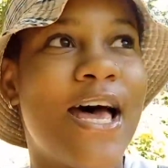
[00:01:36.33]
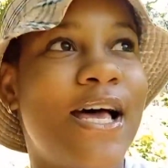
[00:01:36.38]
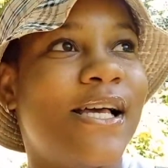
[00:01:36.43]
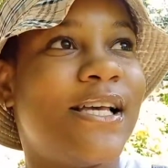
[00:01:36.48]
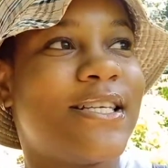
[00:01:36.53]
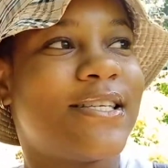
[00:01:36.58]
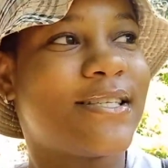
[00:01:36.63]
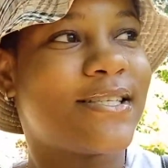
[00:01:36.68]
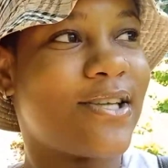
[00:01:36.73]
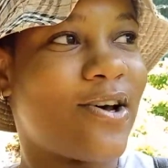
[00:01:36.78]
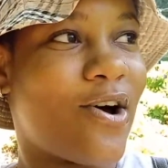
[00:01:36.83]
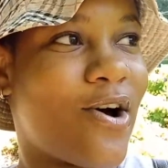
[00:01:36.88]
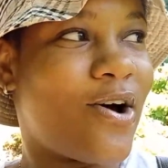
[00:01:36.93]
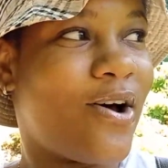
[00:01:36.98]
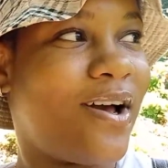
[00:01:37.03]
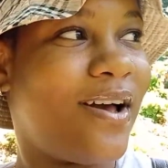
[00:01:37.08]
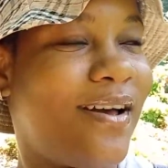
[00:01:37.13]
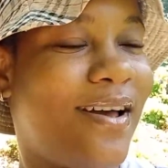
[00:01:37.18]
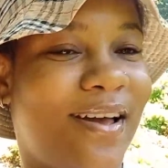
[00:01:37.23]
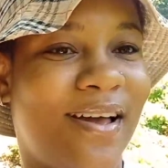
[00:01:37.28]
so
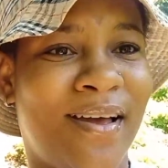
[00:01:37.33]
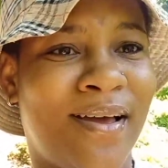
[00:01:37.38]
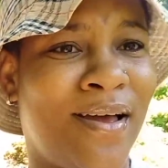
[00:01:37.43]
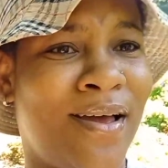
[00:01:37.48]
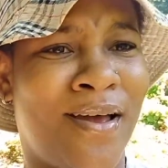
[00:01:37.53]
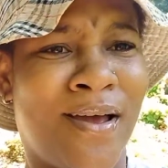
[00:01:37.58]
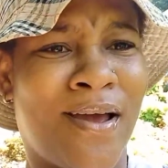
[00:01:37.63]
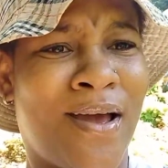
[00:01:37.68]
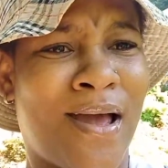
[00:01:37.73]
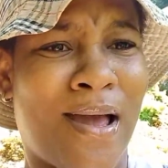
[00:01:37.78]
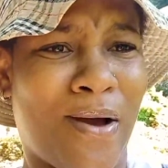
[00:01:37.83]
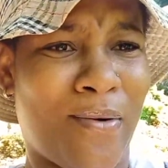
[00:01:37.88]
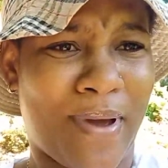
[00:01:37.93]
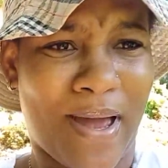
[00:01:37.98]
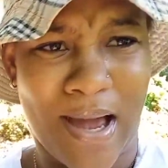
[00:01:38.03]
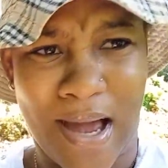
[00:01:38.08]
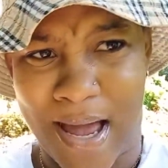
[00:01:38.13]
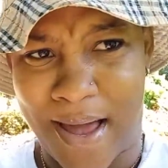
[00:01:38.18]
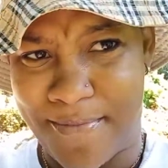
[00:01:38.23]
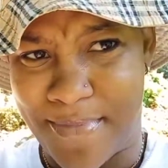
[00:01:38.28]
we are
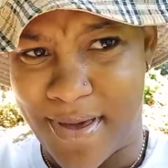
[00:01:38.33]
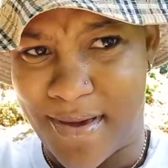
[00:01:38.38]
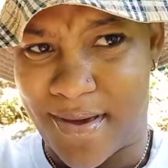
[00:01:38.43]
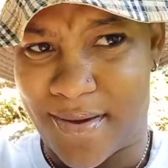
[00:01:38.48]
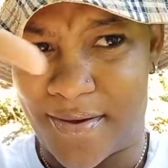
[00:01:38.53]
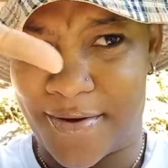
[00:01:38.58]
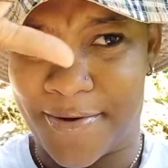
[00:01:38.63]
going to be